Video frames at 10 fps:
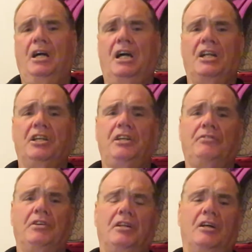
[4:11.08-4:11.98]
and
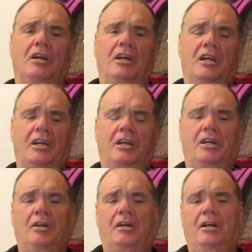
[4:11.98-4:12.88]
even
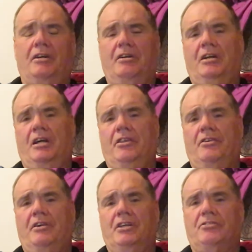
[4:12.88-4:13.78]

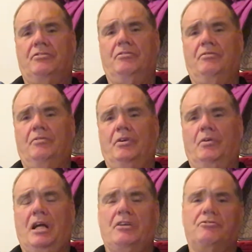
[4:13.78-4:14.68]
other
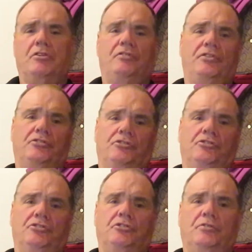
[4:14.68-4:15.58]

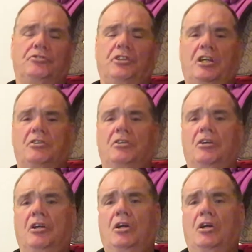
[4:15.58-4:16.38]
astrophysicists have said,